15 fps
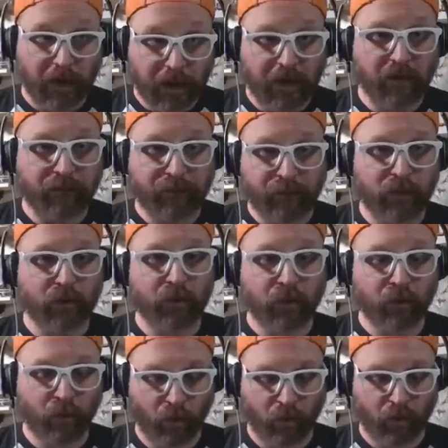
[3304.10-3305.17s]
if
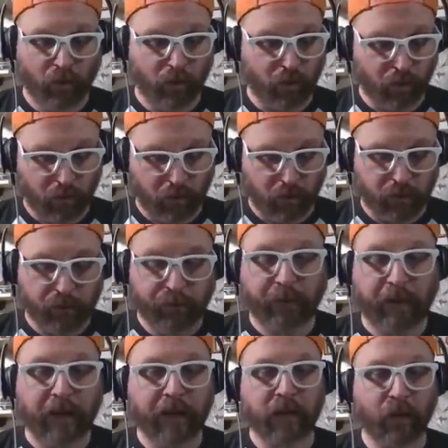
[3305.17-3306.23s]
you
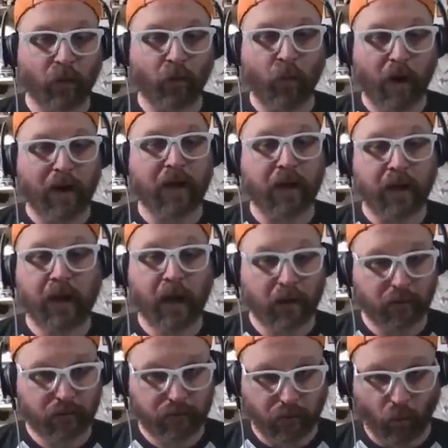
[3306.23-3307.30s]
play your way
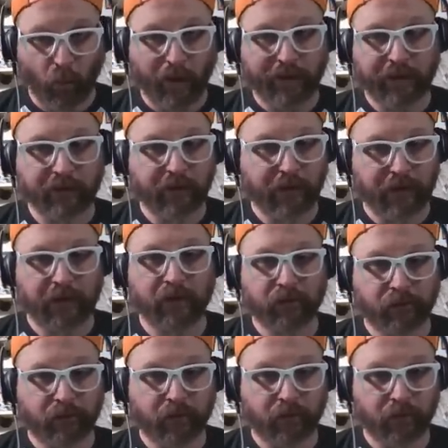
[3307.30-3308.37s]
to winning the
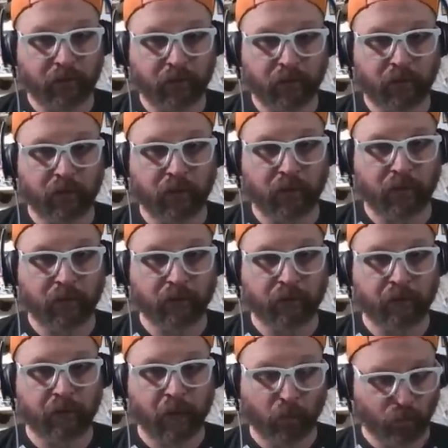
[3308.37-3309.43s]
East,
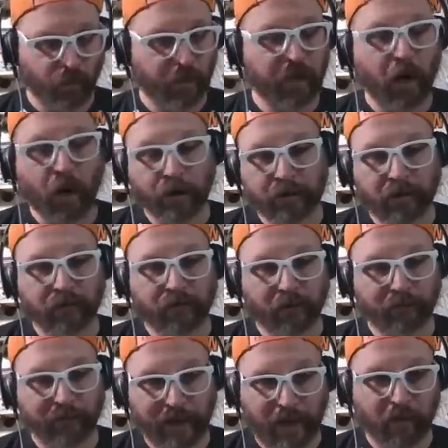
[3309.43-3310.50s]
regardless
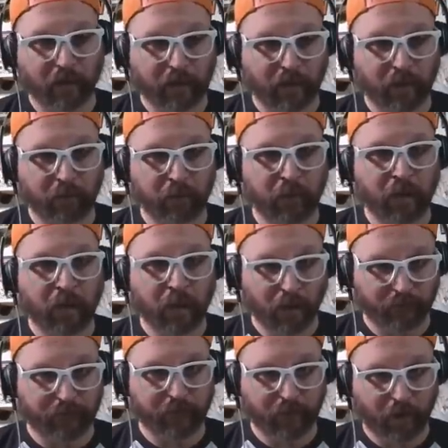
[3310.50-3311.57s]
of the outcome
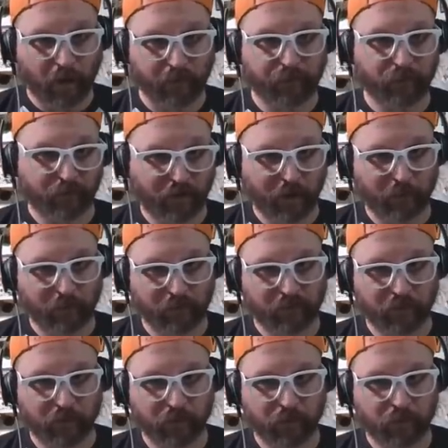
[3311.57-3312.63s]
of the conference
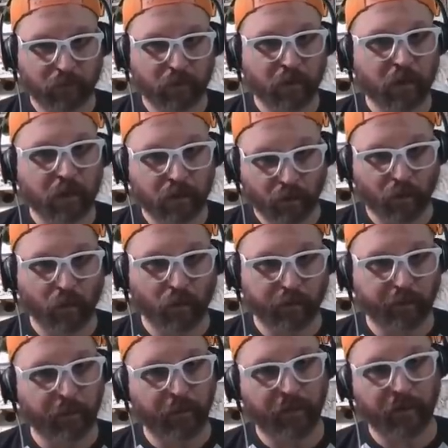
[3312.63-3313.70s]
championship, you're going to
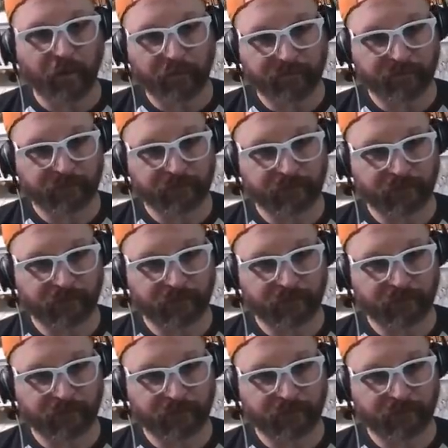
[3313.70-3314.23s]
the playoff.